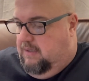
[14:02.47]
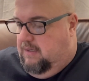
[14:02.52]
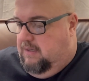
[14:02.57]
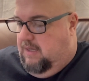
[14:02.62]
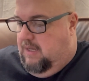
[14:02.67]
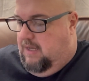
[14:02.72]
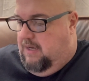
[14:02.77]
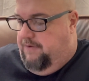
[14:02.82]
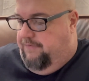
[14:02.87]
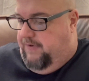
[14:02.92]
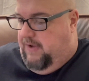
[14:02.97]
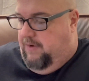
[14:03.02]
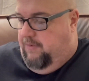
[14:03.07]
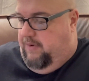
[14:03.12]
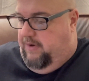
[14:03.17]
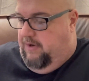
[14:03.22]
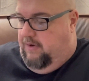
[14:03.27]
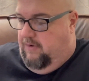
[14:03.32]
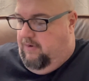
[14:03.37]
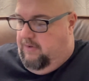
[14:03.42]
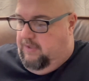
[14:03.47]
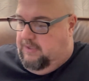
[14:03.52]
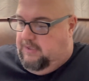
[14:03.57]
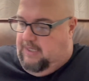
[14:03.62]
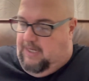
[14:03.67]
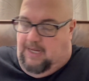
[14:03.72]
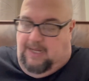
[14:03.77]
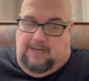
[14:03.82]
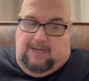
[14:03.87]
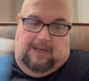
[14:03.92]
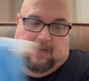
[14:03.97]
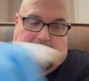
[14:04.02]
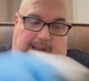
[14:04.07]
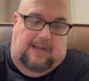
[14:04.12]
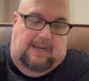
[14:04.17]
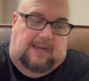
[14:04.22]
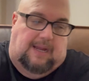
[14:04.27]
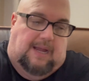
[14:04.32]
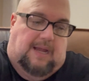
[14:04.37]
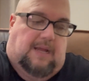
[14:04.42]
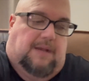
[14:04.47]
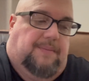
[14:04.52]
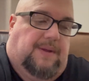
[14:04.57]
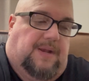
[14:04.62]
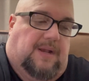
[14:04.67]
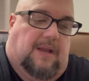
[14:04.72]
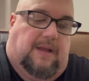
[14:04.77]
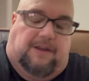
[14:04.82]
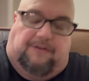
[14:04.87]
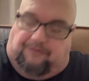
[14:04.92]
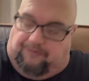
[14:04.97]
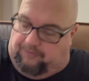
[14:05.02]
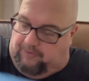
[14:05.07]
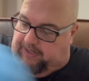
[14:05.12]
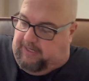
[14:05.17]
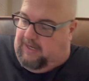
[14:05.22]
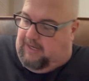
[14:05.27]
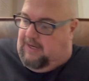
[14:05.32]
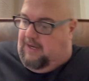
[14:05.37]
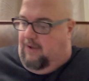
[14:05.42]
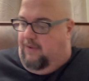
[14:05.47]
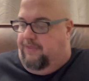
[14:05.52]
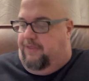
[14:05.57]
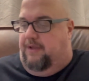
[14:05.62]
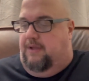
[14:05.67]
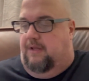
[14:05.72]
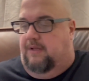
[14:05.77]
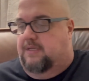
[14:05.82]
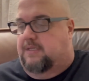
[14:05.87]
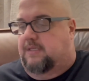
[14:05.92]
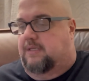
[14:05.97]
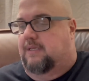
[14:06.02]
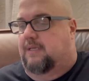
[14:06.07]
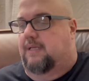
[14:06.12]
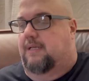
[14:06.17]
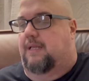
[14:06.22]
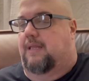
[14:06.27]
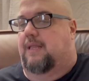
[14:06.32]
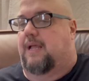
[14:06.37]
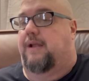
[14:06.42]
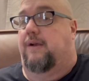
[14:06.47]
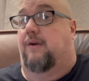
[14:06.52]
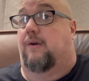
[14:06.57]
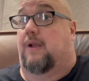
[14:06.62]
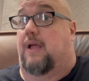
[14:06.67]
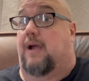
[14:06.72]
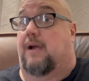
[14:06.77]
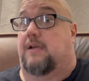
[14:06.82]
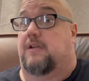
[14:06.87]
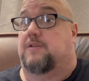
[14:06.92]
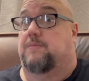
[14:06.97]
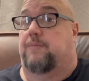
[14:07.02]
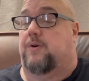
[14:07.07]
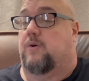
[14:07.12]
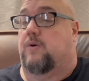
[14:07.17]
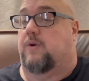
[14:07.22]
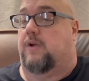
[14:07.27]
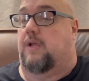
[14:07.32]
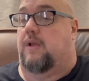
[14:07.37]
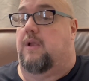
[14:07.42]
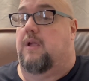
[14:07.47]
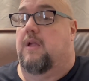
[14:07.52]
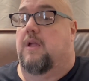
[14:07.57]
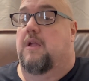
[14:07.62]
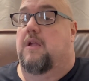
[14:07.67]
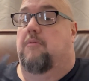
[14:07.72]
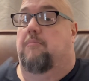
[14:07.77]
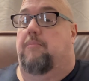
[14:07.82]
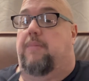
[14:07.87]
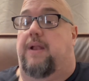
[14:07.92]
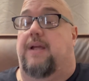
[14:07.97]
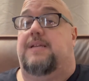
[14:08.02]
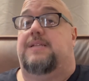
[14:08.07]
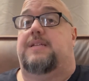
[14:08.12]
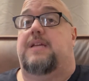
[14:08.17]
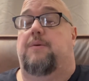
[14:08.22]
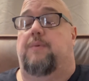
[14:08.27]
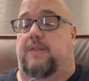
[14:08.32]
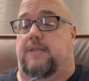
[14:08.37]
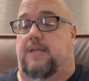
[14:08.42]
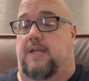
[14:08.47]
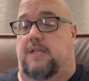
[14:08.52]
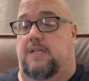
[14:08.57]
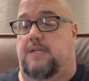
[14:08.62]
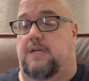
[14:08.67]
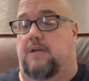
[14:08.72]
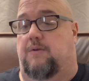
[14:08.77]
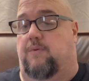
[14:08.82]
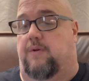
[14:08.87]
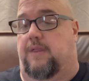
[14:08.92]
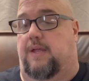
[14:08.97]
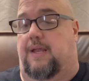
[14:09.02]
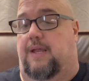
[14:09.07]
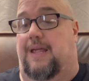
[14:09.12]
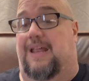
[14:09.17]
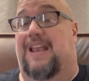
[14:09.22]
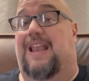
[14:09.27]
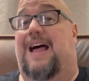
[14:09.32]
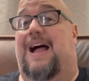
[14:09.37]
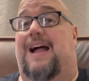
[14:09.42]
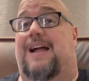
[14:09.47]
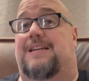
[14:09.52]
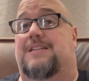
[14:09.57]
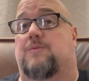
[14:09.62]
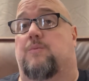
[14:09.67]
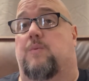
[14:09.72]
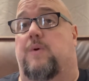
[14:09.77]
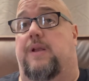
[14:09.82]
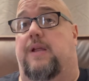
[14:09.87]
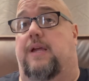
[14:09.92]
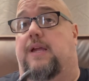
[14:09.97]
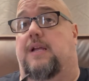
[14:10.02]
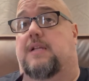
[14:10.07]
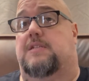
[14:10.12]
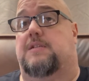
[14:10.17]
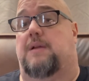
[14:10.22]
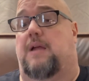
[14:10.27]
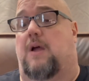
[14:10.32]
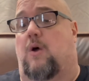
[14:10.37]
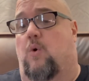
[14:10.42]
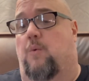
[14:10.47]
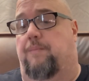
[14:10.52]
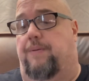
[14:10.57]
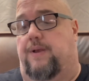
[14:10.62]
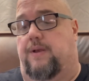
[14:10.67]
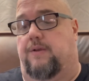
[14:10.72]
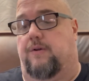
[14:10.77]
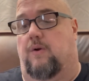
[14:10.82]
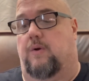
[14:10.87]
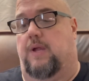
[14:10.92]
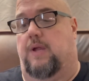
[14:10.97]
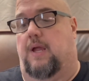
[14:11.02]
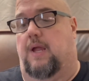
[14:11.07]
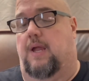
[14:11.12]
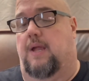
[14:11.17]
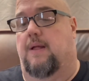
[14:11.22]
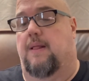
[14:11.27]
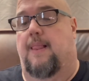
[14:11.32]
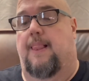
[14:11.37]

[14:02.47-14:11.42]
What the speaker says: And if I wouldn't have noticed it had a lock, I'd been like freaking out thinking this liner lock is broken. But I see what they did with it. It locks when it gets opened, okay?